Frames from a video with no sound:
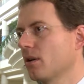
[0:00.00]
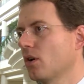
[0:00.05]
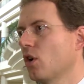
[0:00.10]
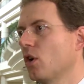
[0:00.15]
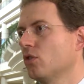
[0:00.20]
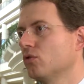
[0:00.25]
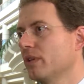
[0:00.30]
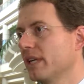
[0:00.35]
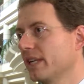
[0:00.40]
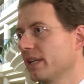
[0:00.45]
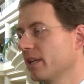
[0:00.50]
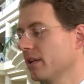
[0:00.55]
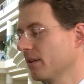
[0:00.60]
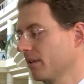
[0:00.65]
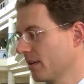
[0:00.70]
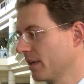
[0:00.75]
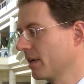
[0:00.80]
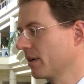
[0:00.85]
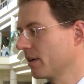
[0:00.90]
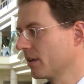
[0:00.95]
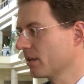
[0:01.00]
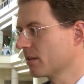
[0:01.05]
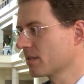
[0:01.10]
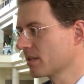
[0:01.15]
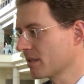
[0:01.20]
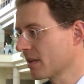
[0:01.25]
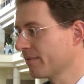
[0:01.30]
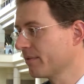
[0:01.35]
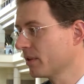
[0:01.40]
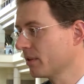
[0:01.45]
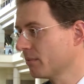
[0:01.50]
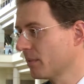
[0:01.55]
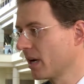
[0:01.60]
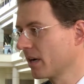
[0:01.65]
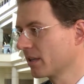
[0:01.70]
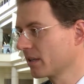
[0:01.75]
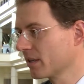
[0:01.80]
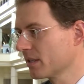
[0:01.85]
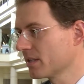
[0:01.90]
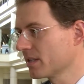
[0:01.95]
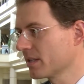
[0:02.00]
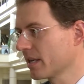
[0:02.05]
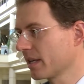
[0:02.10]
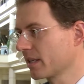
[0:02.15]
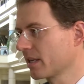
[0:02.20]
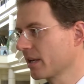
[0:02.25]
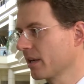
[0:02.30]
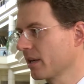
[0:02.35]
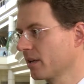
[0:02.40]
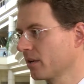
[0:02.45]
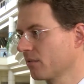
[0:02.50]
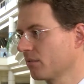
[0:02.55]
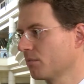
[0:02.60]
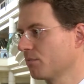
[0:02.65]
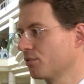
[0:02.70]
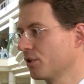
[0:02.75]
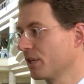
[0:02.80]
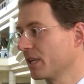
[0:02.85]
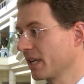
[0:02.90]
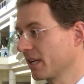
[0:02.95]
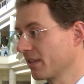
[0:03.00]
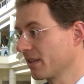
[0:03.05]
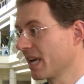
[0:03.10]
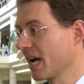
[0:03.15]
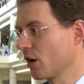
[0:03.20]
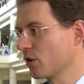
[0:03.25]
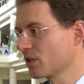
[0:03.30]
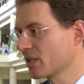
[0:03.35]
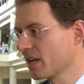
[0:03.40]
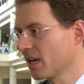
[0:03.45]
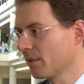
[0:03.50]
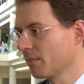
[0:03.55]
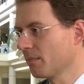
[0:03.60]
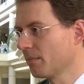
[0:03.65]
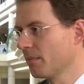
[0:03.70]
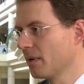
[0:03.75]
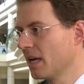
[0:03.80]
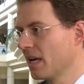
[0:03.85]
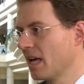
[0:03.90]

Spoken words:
already there are several markers that can predict the outcome.